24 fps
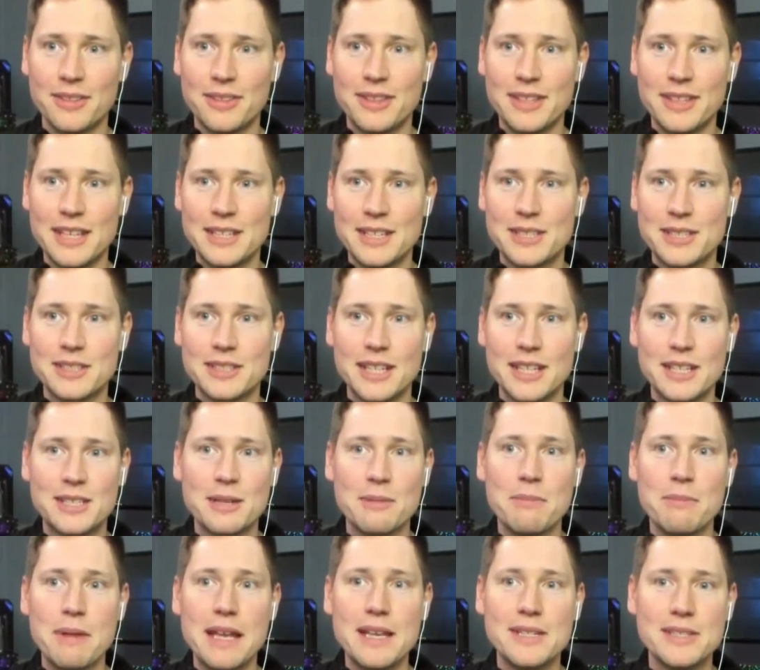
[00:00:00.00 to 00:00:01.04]
it's exactly it's
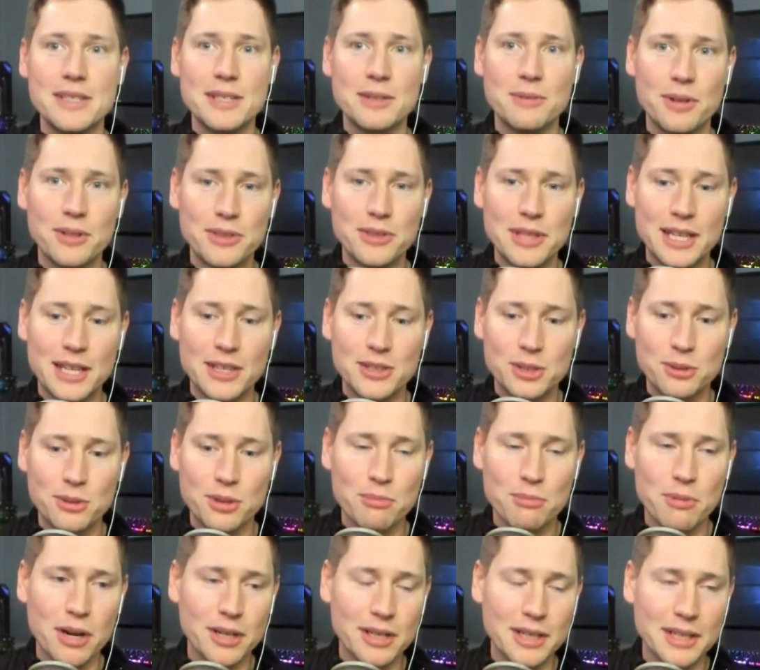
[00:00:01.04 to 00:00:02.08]
amazing the same. What they could do
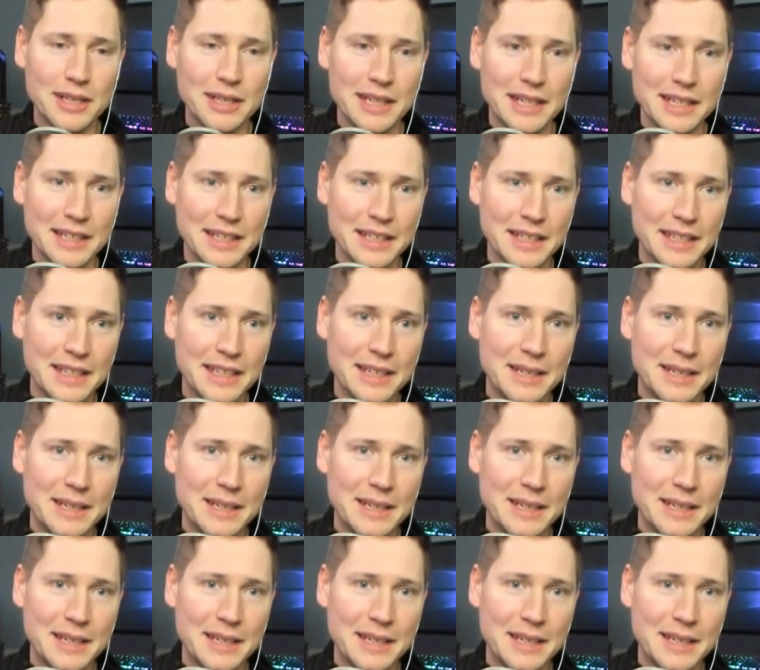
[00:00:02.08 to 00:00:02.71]
with marketing.